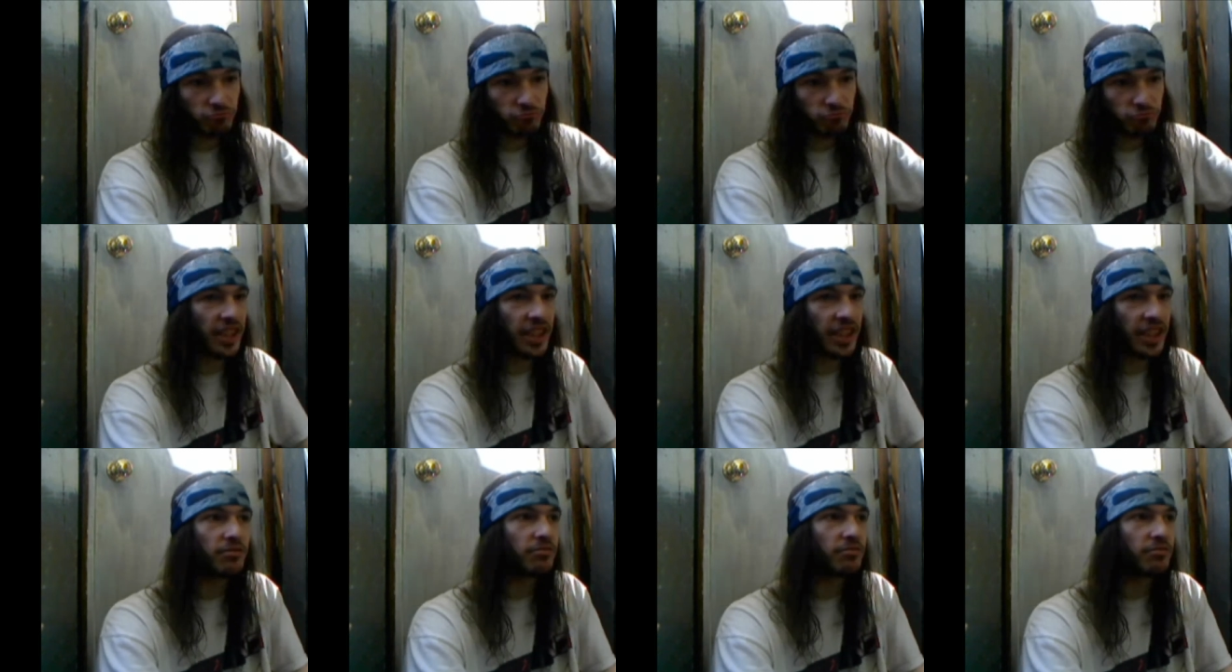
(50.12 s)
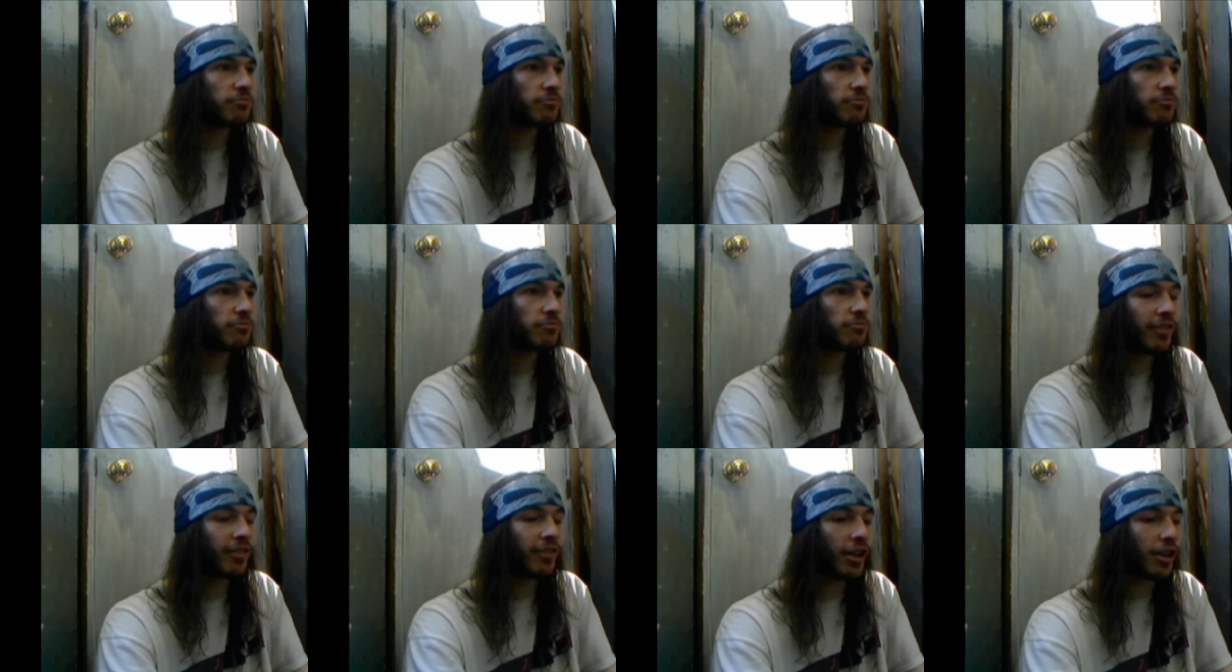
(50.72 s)
get
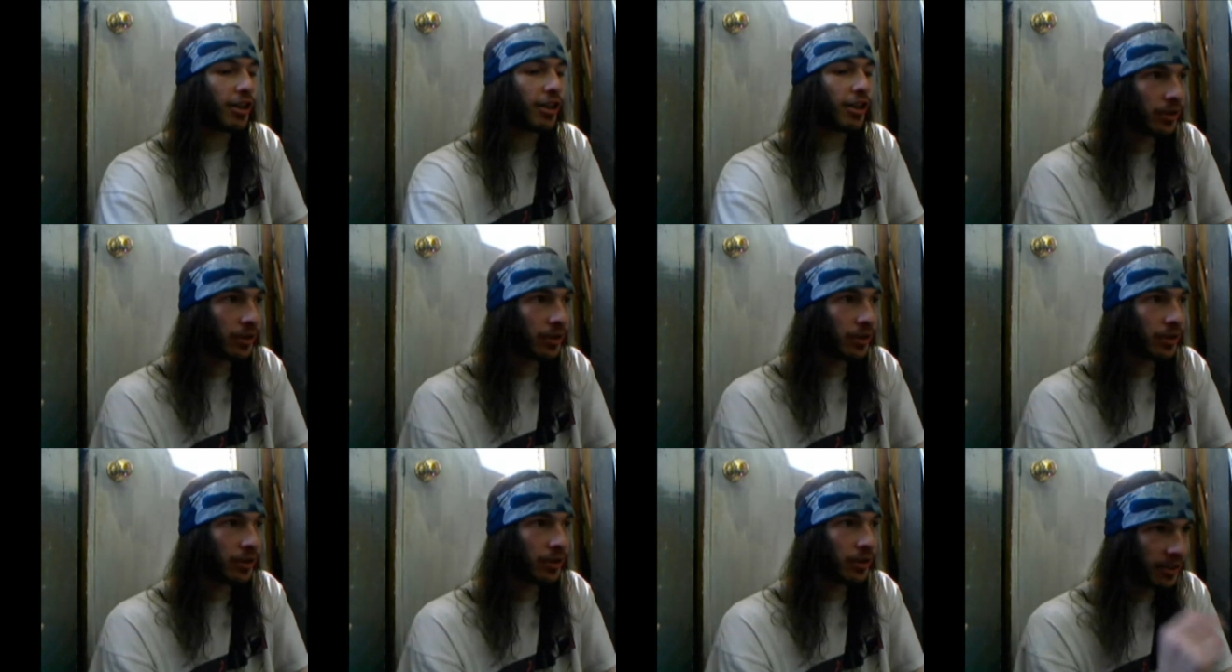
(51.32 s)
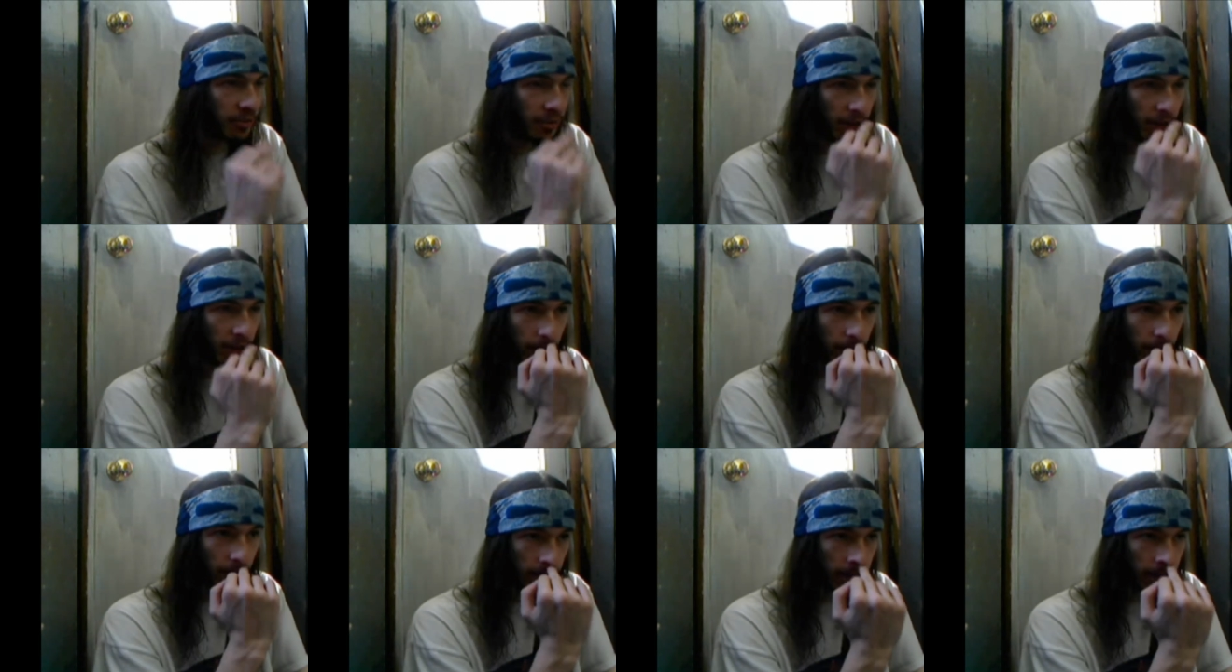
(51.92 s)
five Dark World effects,
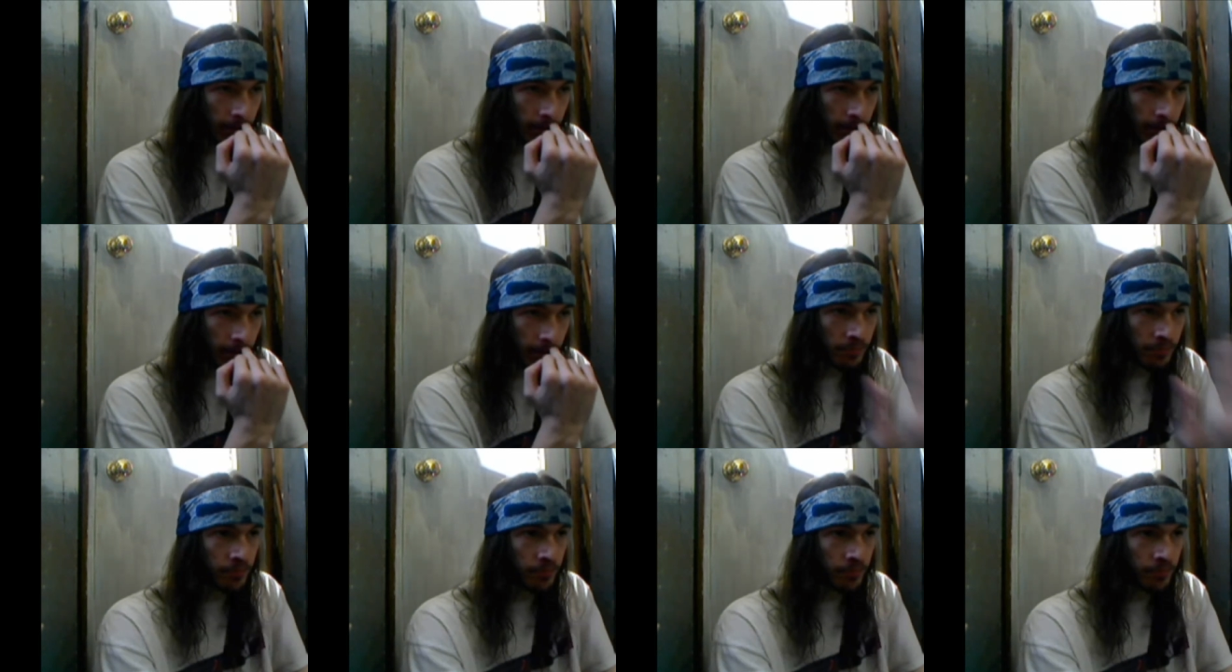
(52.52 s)
whatever, you know.